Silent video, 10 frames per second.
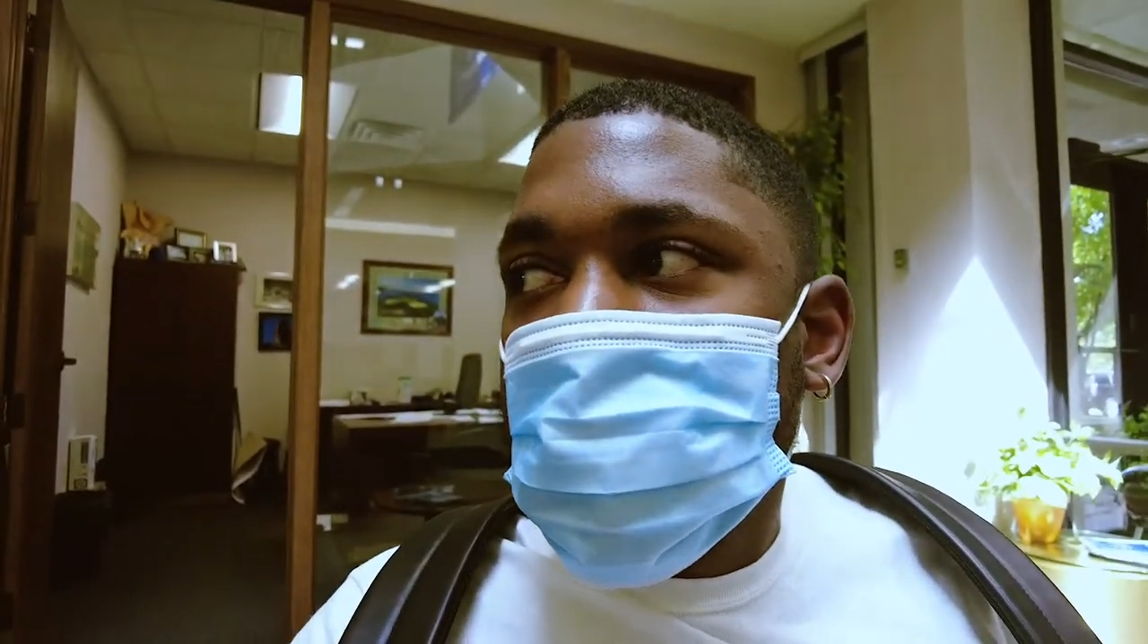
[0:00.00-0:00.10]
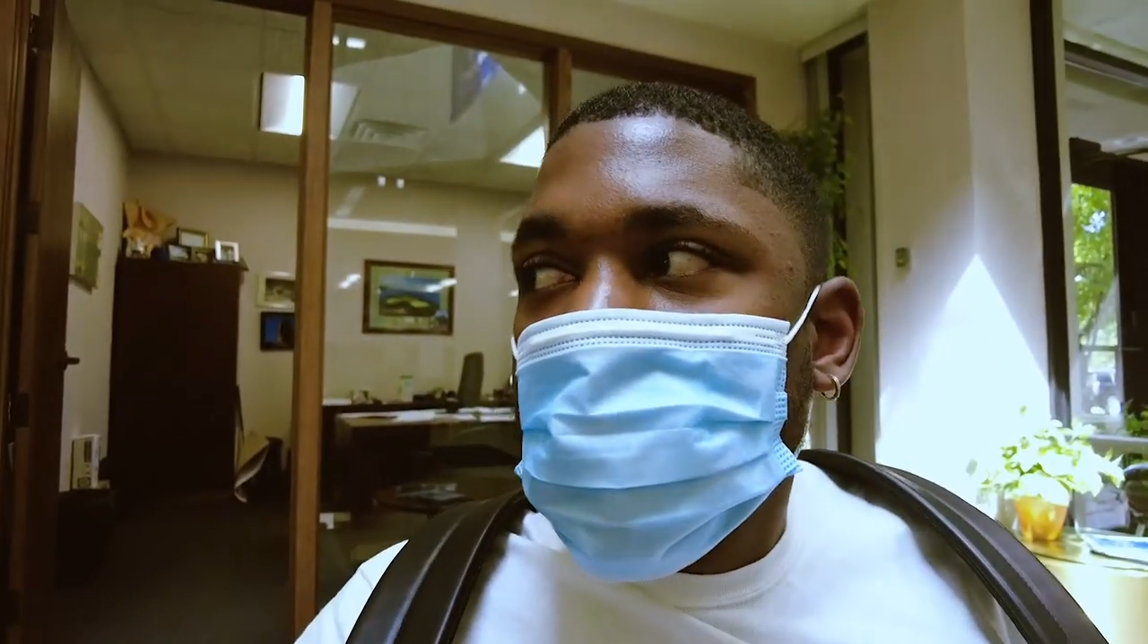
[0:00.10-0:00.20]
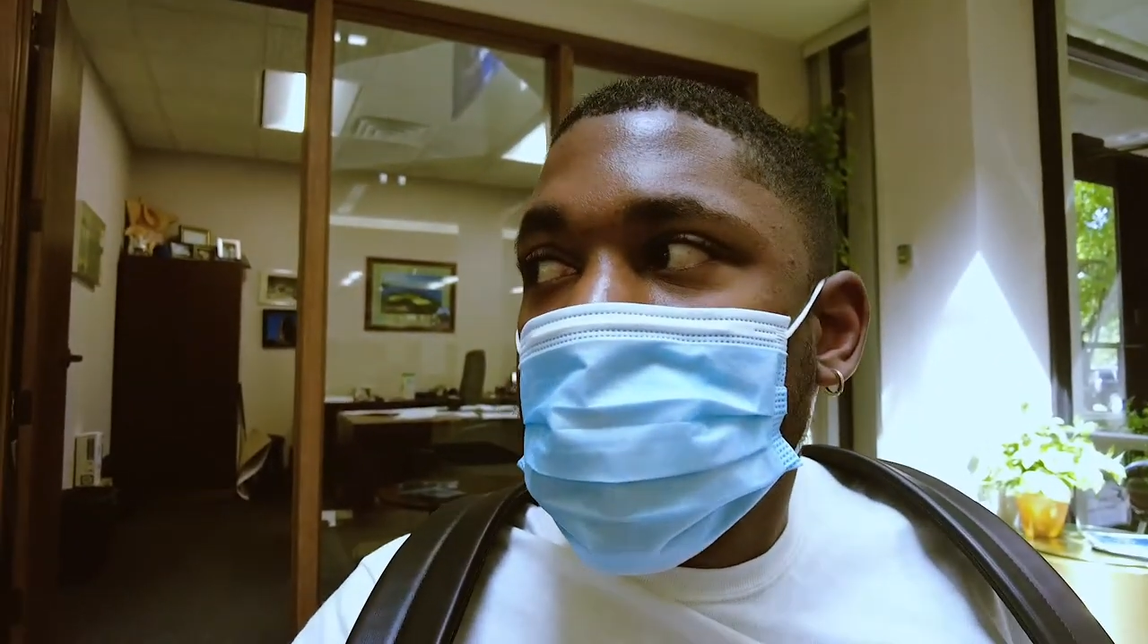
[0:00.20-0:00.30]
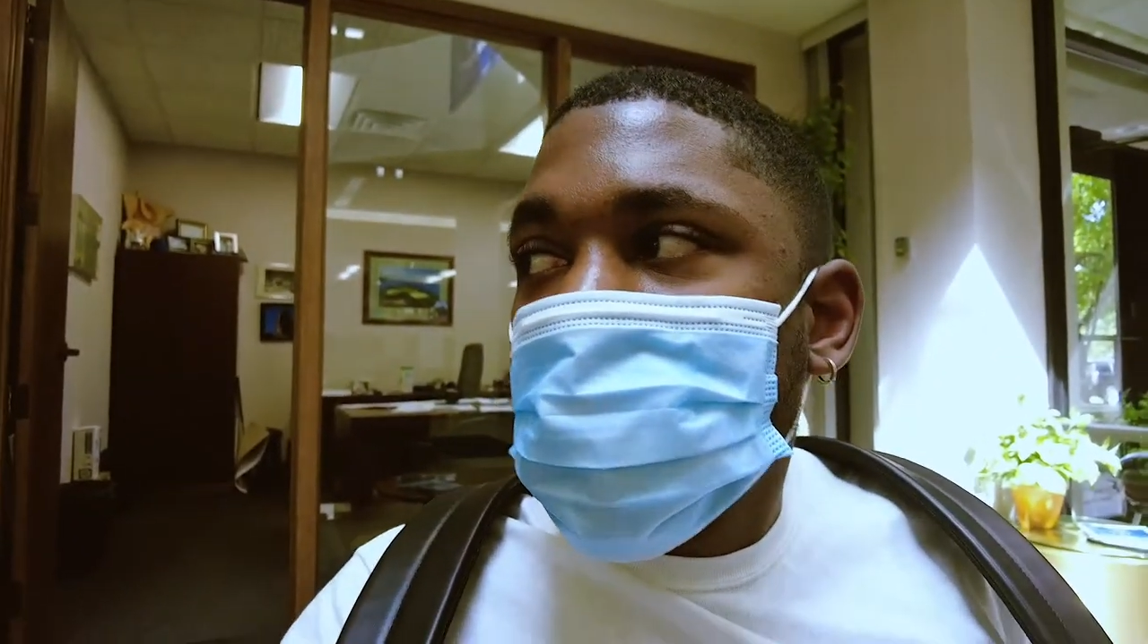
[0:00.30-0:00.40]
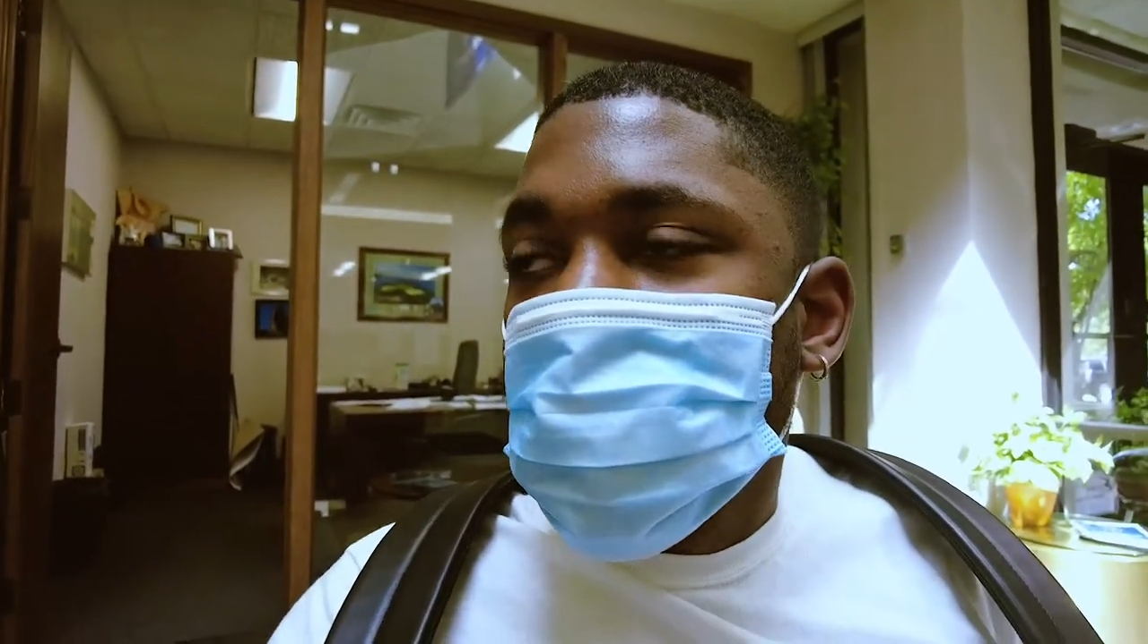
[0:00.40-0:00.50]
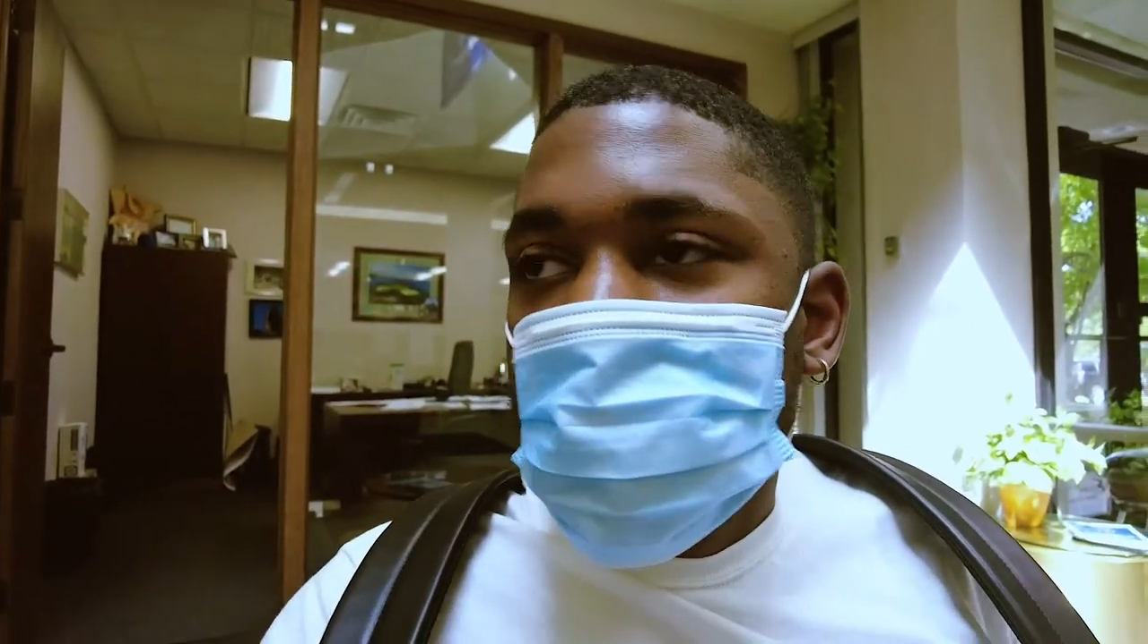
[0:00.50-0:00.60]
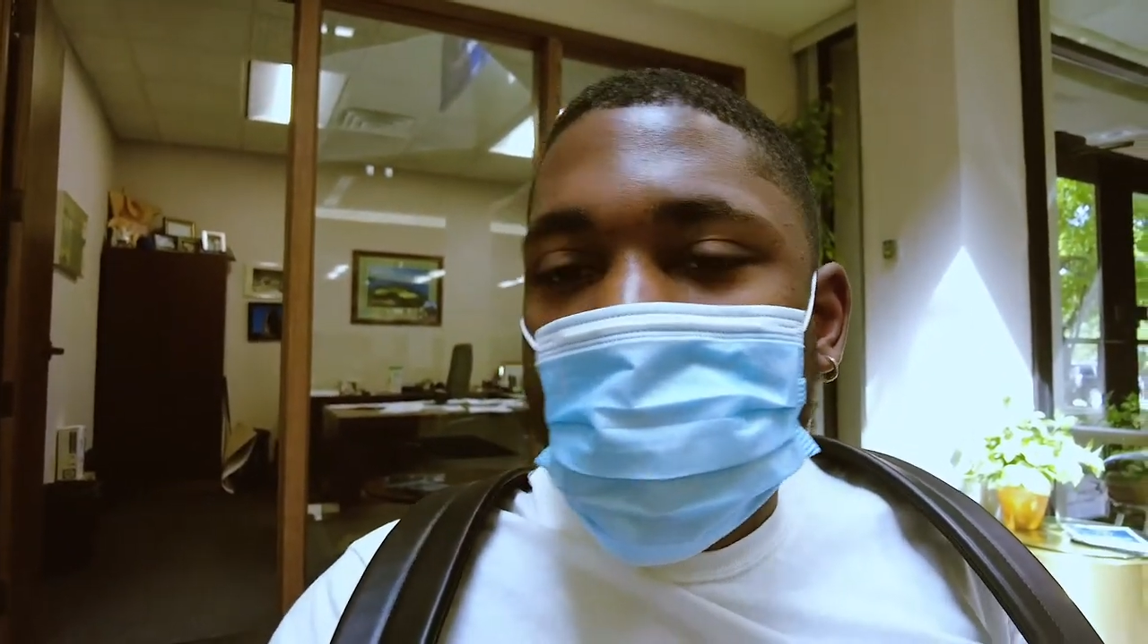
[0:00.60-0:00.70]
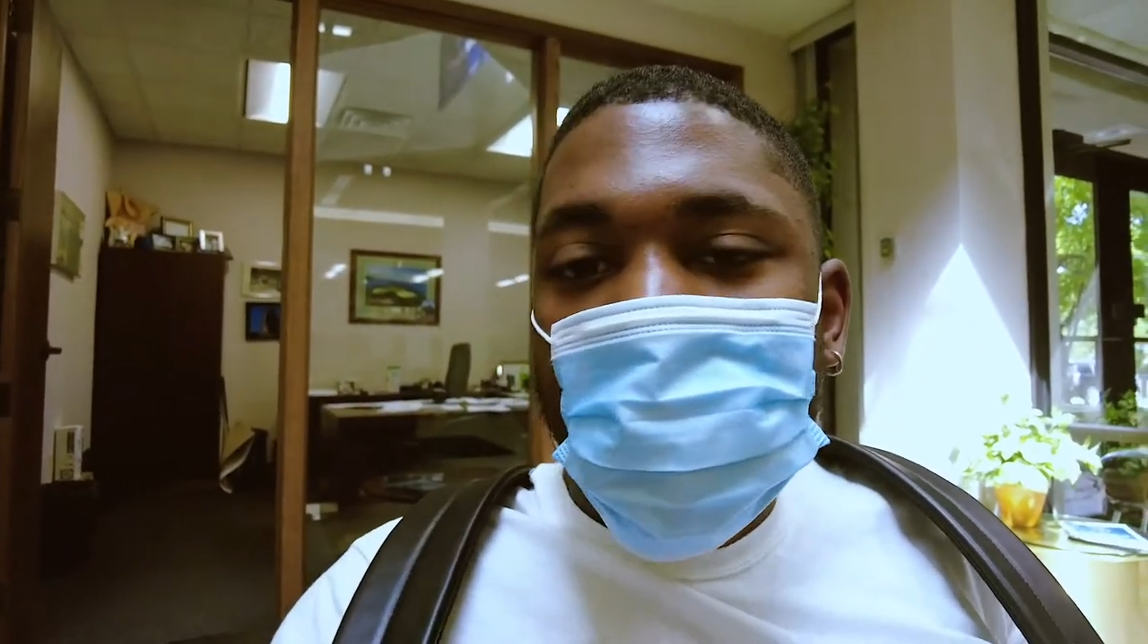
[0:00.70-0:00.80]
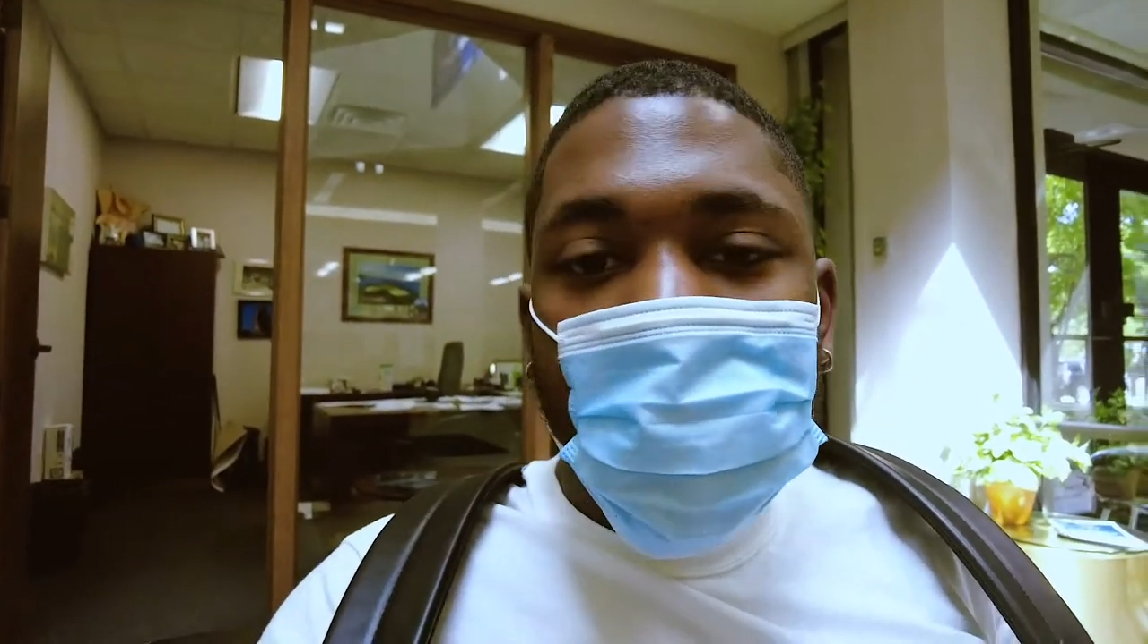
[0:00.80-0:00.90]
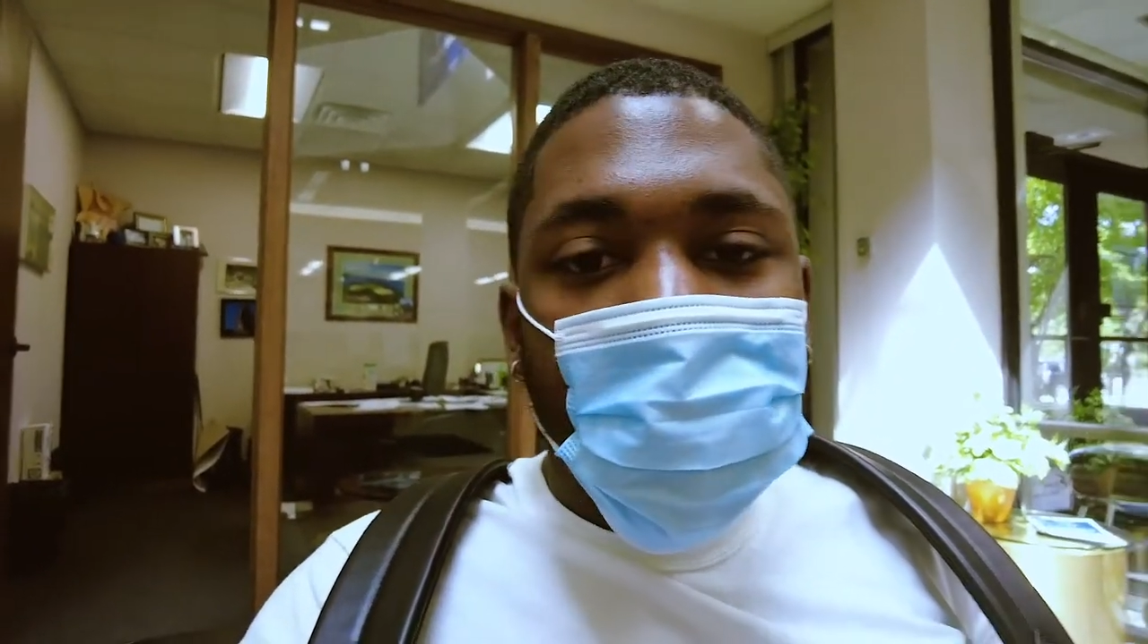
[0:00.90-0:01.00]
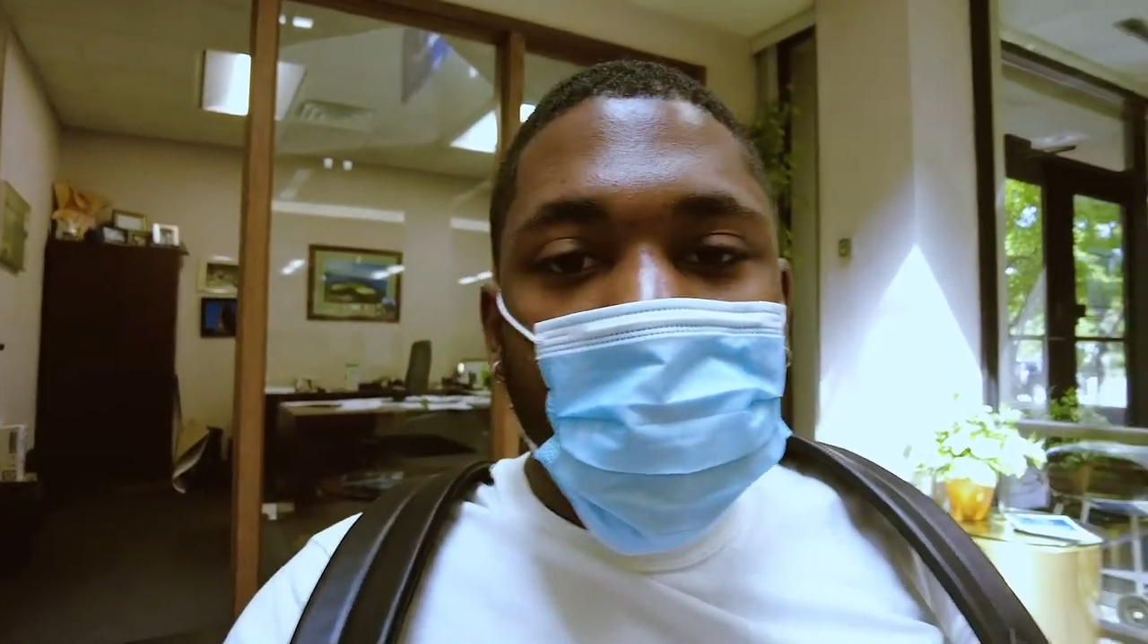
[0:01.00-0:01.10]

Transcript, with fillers: touch on something